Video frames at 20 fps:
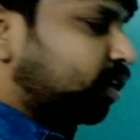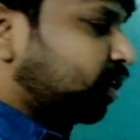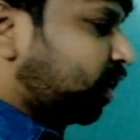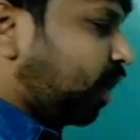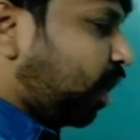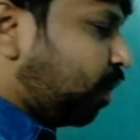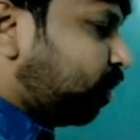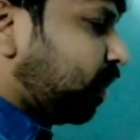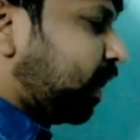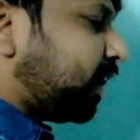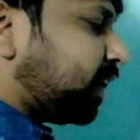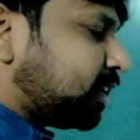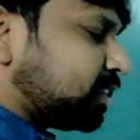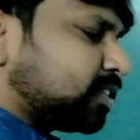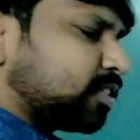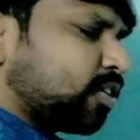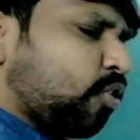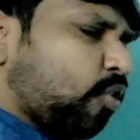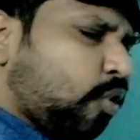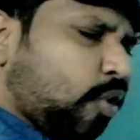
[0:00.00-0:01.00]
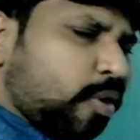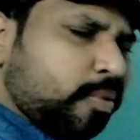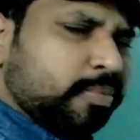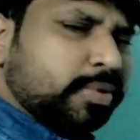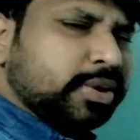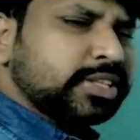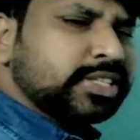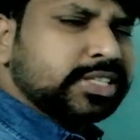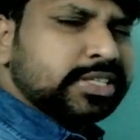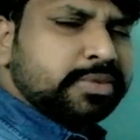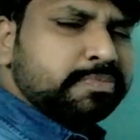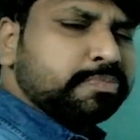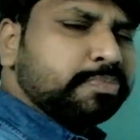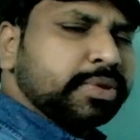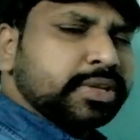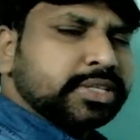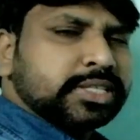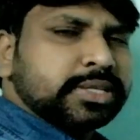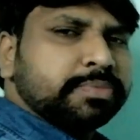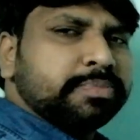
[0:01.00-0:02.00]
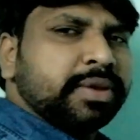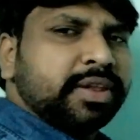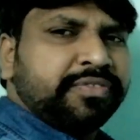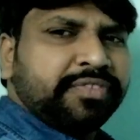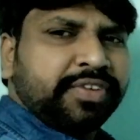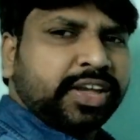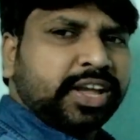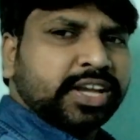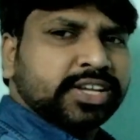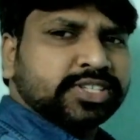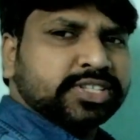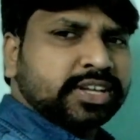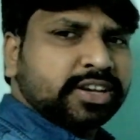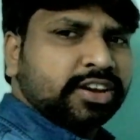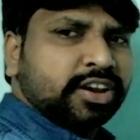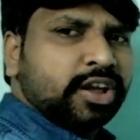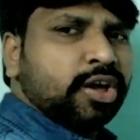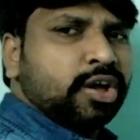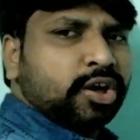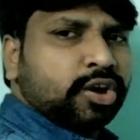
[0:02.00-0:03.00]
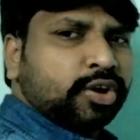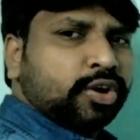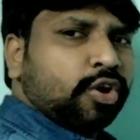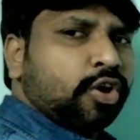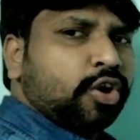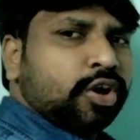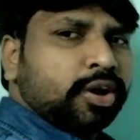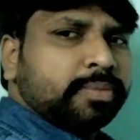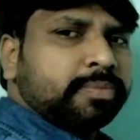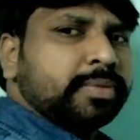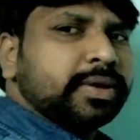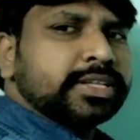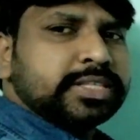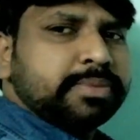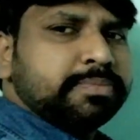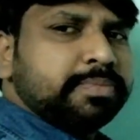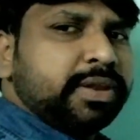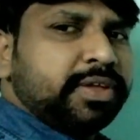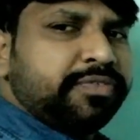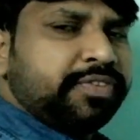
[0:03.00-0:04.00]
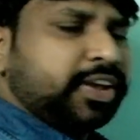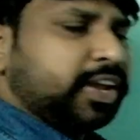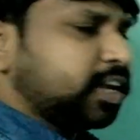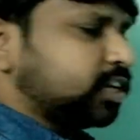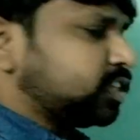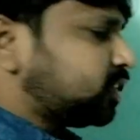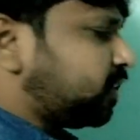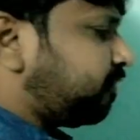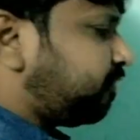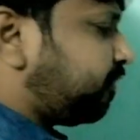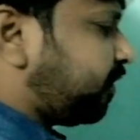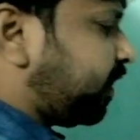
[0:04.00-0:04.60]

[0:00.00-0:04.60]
Now let us common simple simplification, normal simplification,